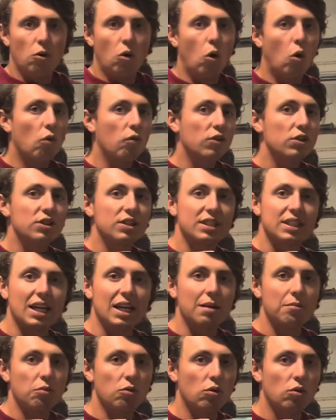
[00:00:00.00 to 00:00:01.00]

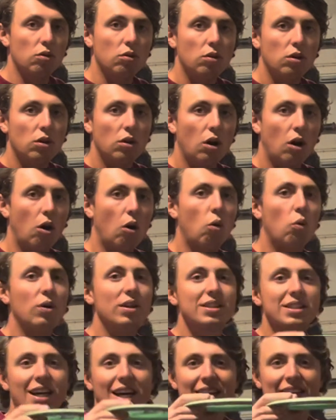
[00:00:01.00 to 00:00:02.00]
Overstable,
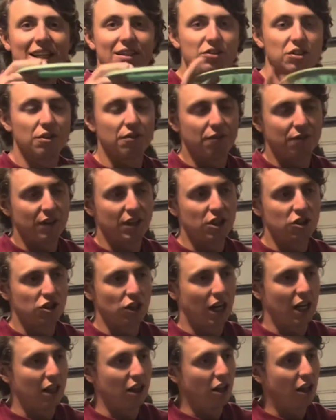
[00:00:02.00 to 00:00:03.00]
always kind of gives you a finish.
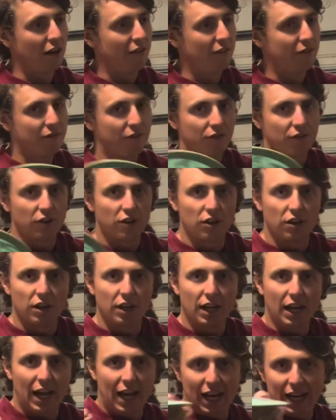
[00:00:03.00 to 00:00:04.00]
I love
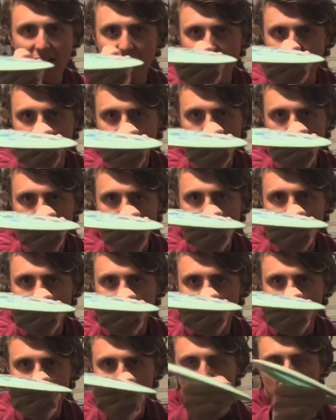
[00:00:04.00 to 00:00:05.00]
for Annie
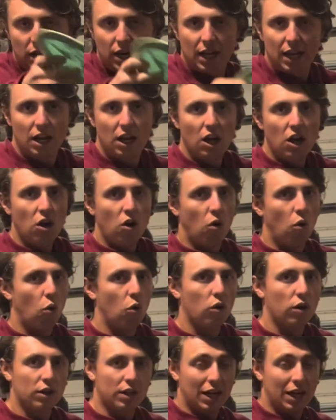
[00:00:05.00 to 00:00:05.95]
forehands on it or